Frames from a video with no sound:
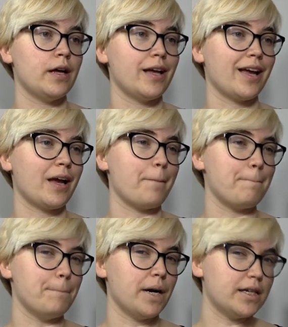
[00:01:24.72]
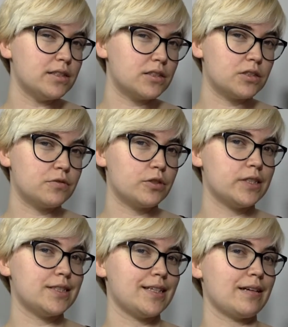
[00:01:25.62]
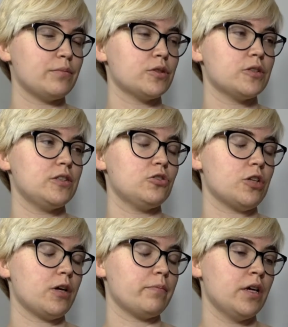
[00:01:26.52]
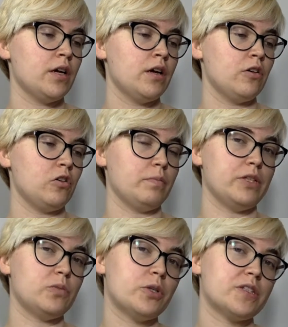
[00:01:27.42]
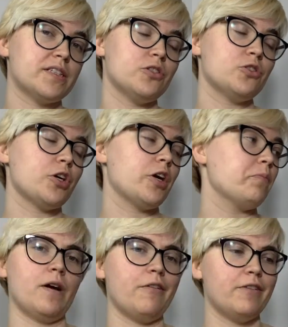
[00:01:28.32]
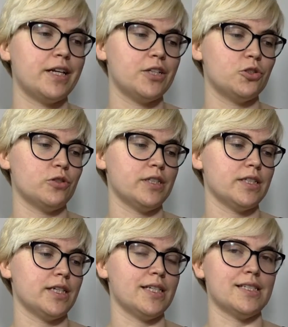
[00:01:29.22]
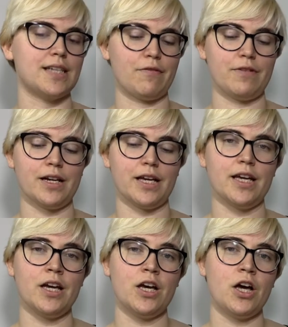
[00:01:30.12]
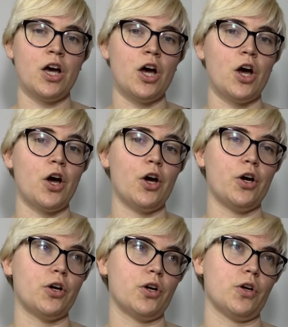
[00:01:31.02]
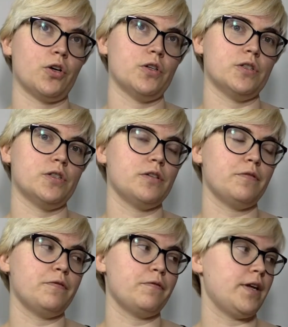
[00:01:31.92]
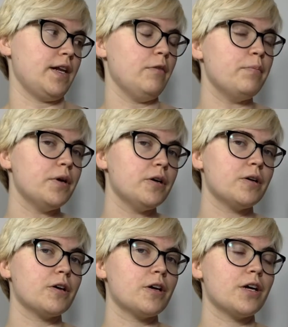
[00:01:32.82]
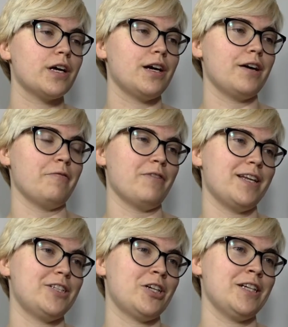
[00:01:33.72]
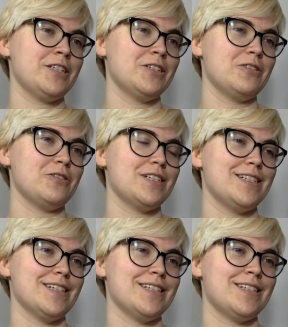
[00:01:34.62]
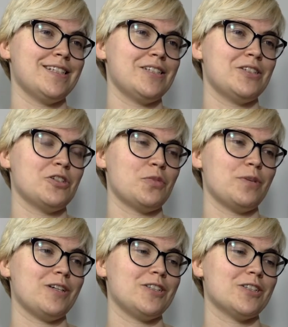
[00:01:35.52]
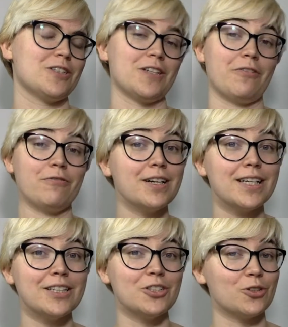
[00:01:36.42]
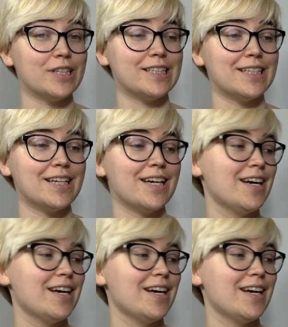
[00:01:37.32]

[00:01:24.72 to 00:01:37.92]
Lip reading: It might fall into second book syndrome or middle book syndrome. I really enjoyed it. It's definitely a good filler book. I'm really trying to not diss this too much because I really enjoyed it.